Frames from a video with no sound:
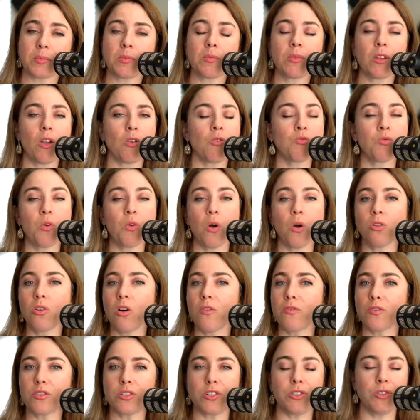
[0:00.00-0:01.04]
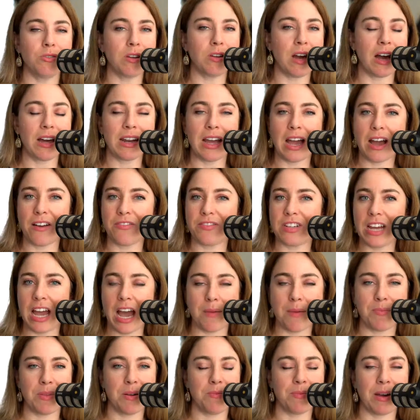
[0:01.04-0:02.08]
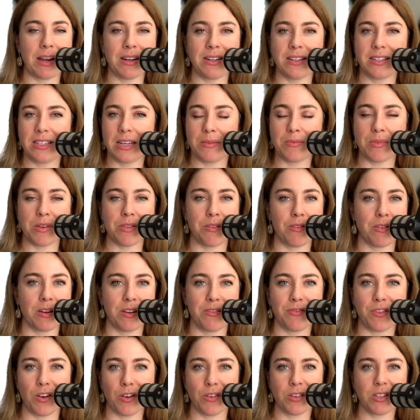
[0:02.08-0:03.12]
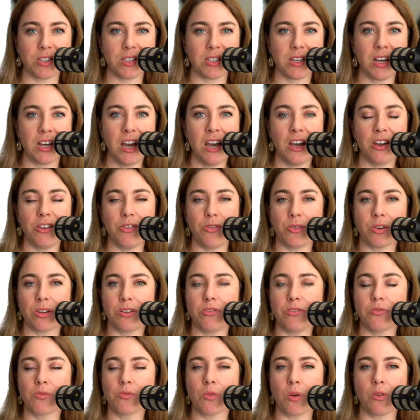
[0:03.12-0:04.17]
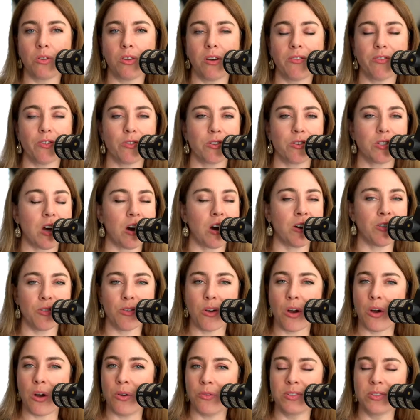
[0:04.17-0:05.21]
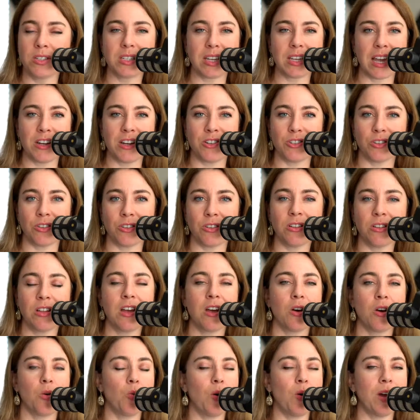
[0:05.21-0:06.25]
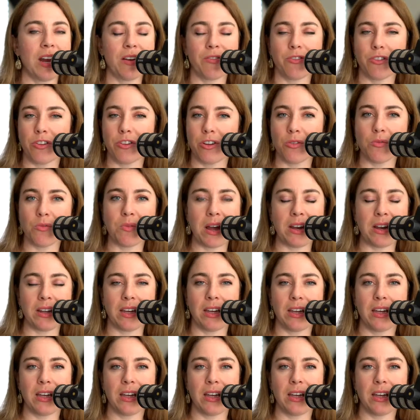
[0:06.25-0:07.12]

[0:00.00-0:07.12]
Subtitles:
Rollovers do not have to happen by December 31st. You can do rollovers on your own schedule whenever you're ready.